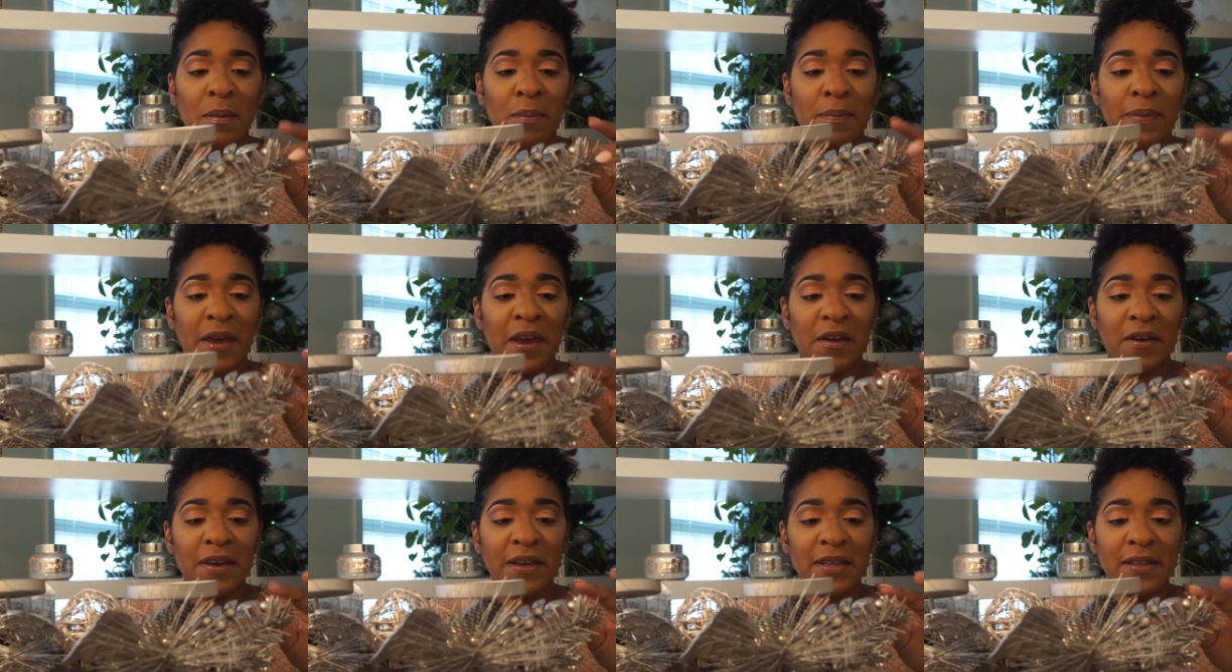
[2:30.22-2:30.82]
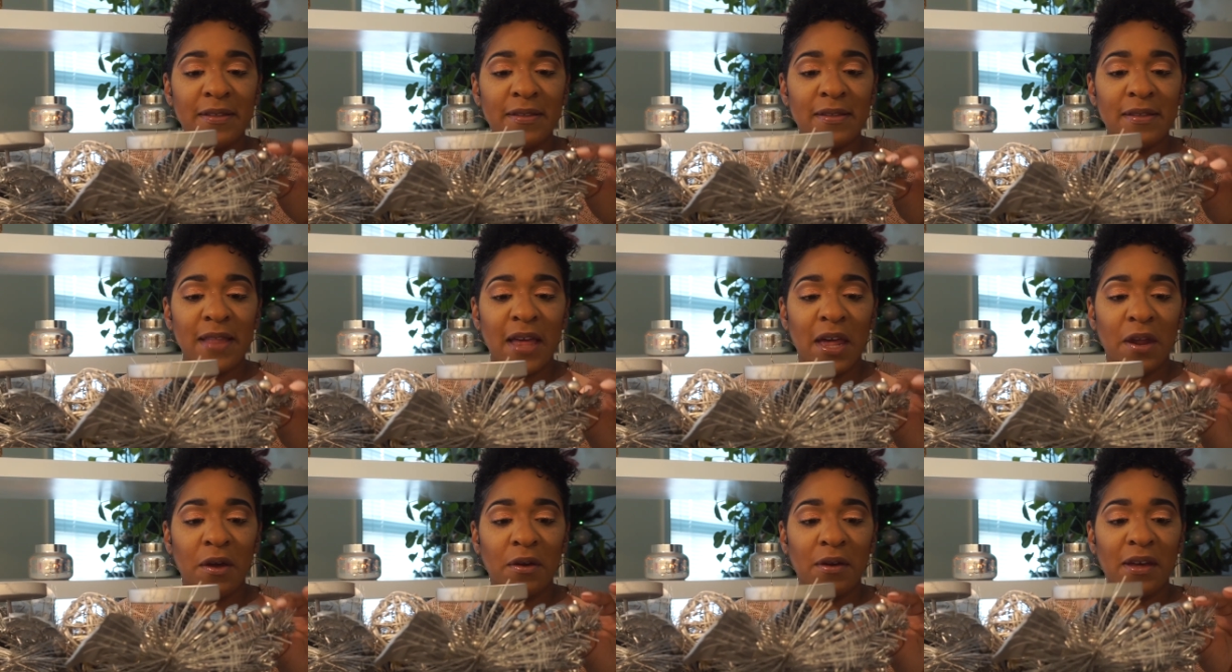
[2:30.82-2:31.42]
berries
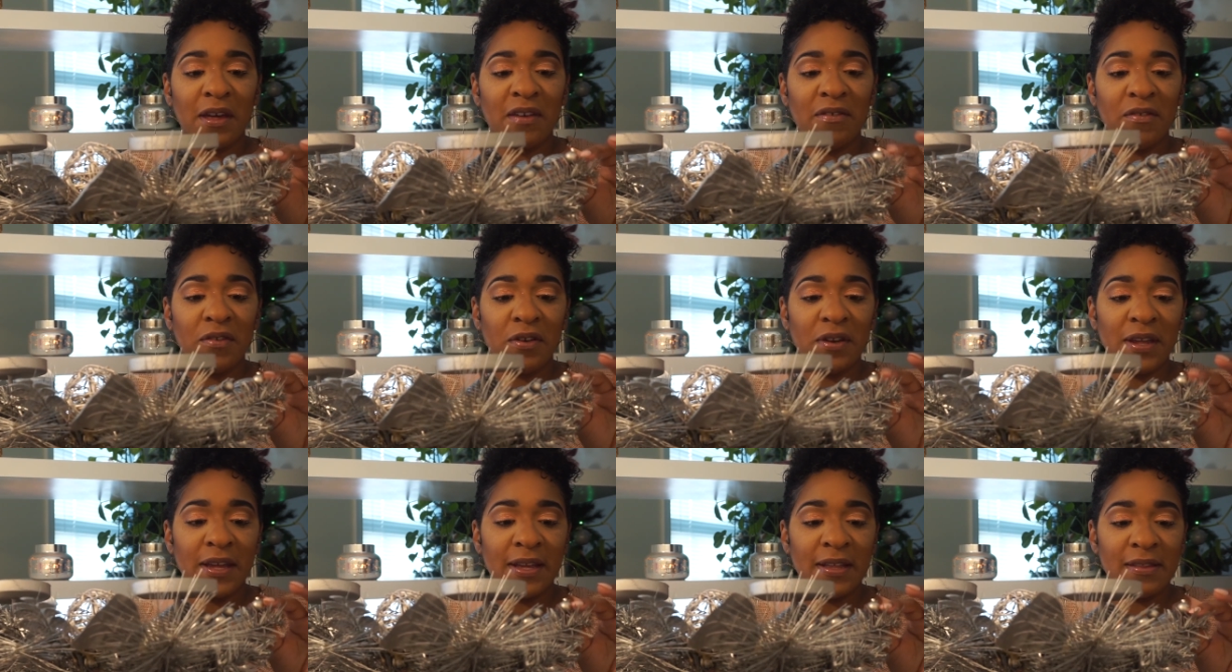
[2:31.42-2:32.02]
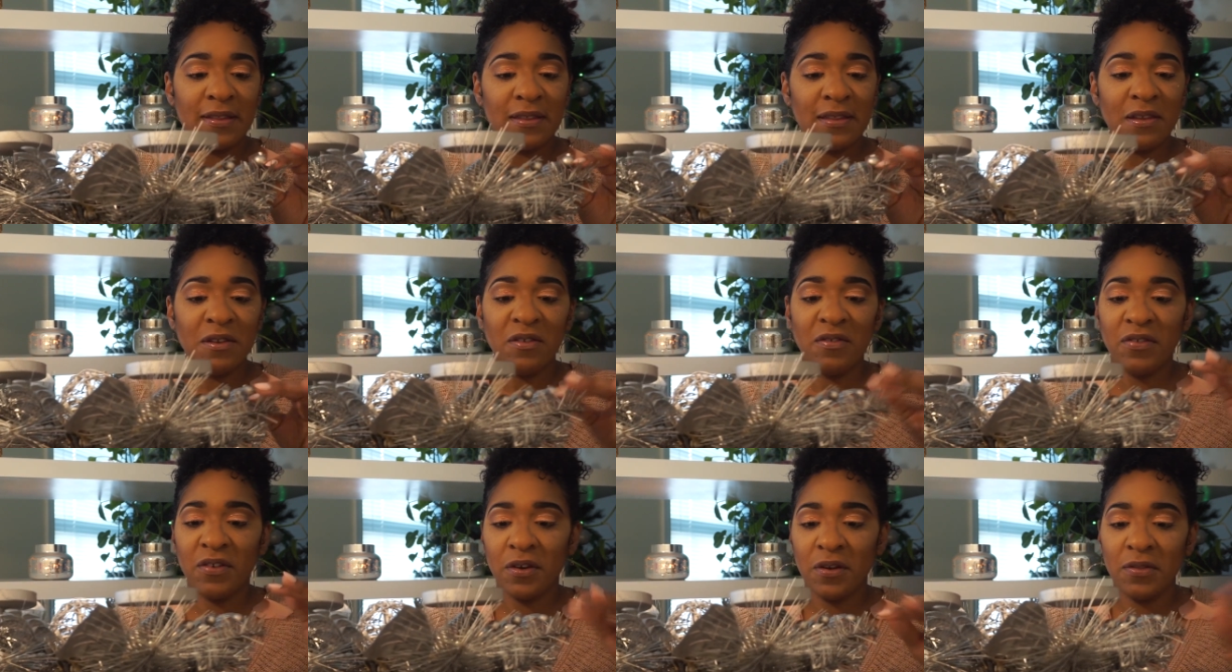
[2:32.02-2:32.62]
that are covered in
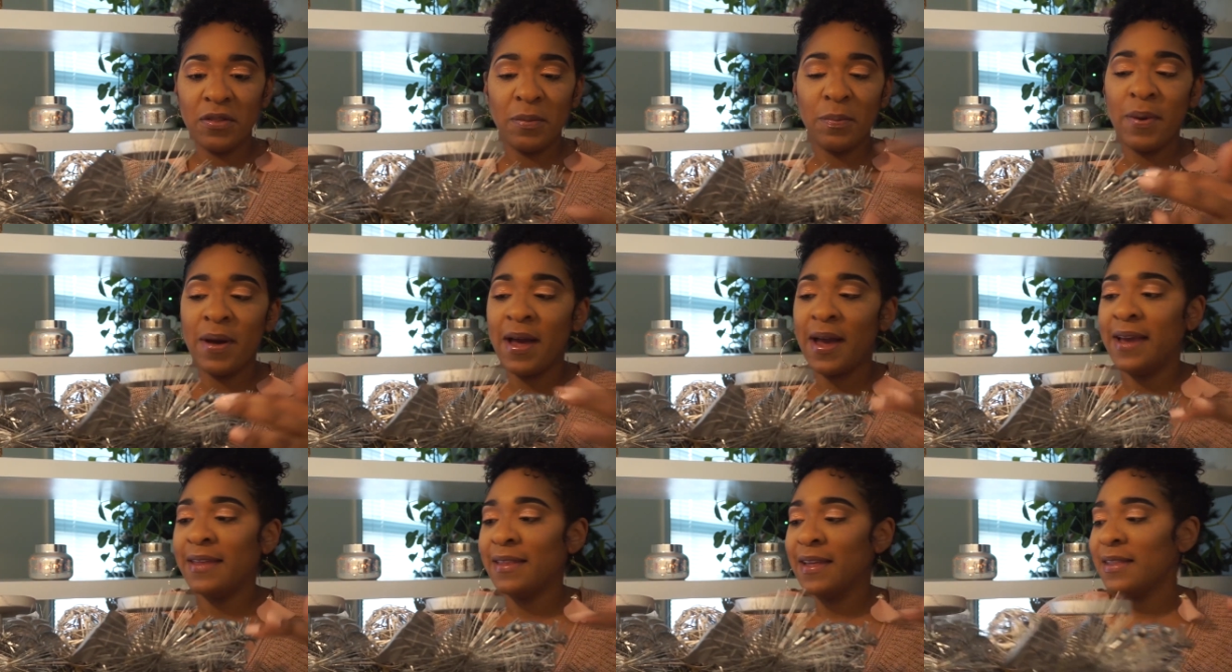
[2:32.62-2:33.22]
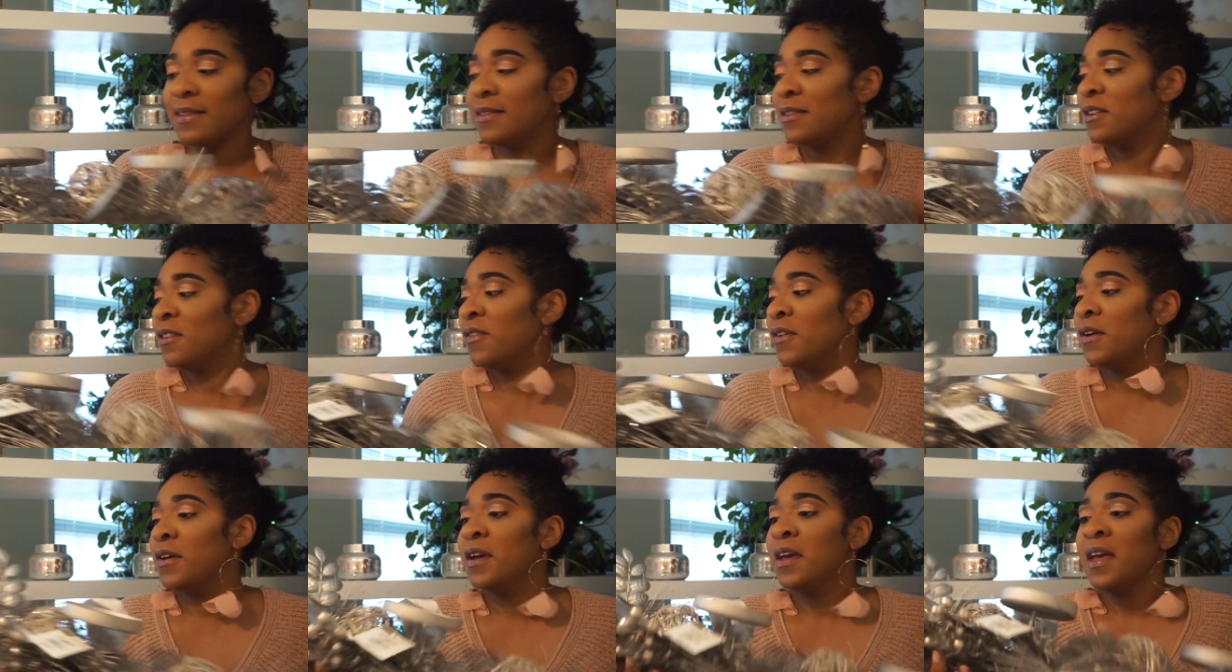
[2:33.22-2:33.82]
silver, the pine that's
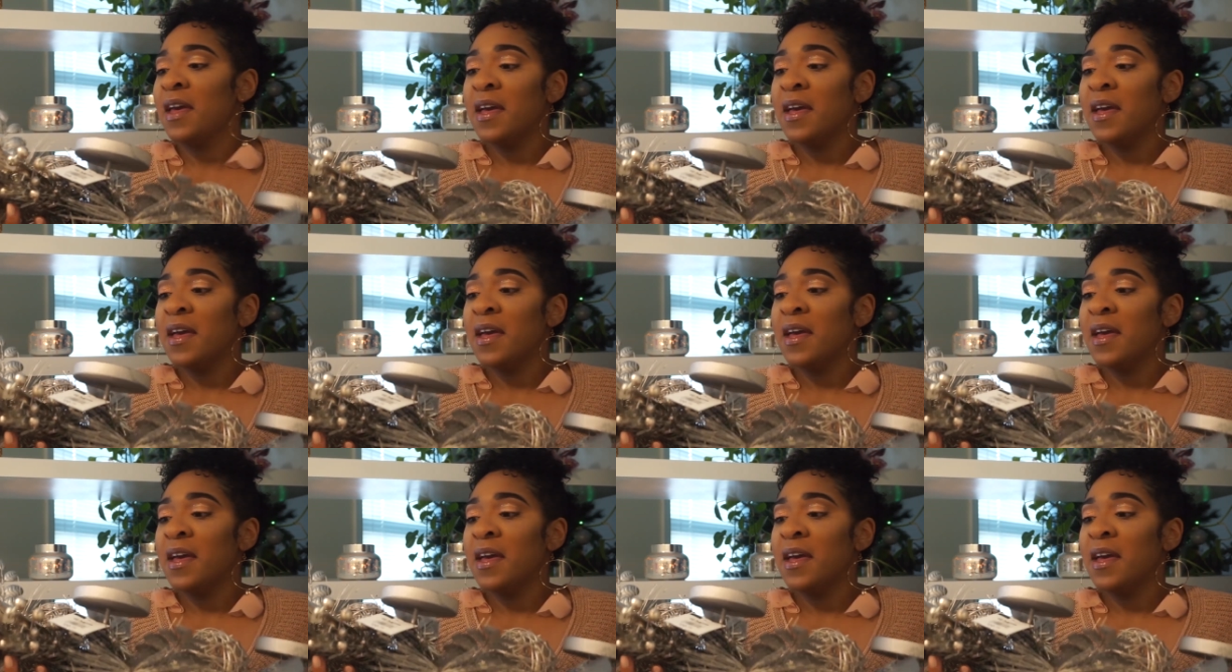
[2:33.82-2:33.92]
silver.